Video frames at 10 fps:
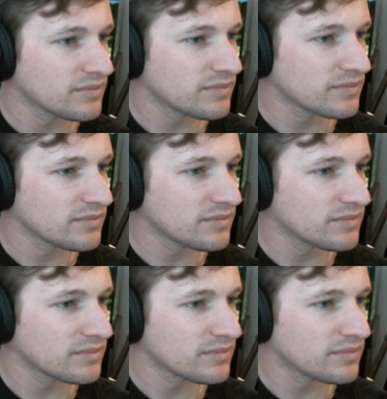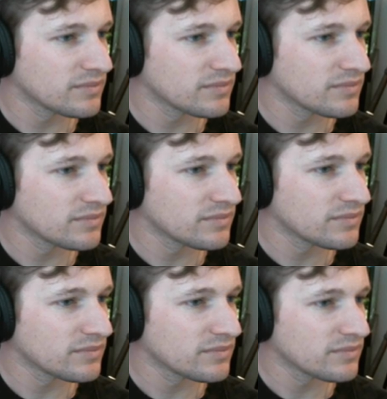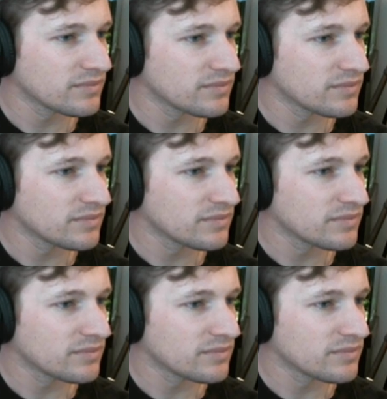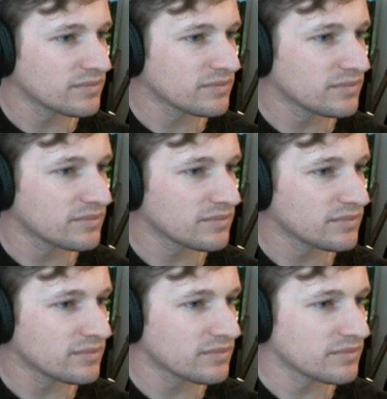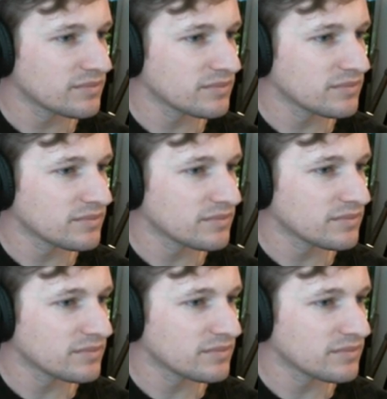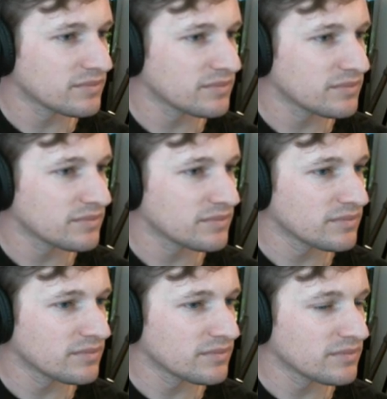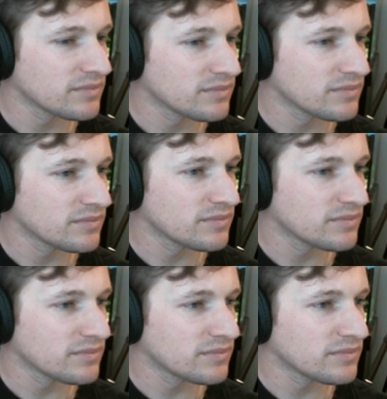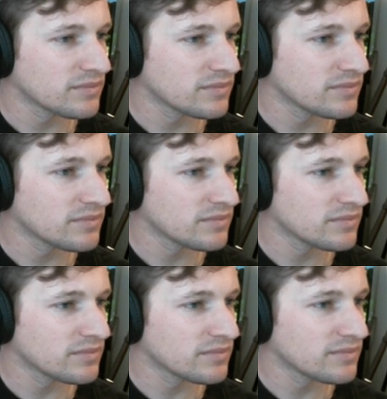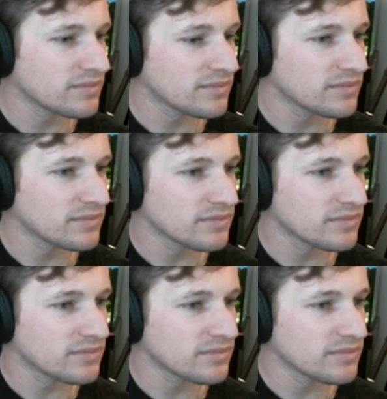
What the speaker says: [no speech]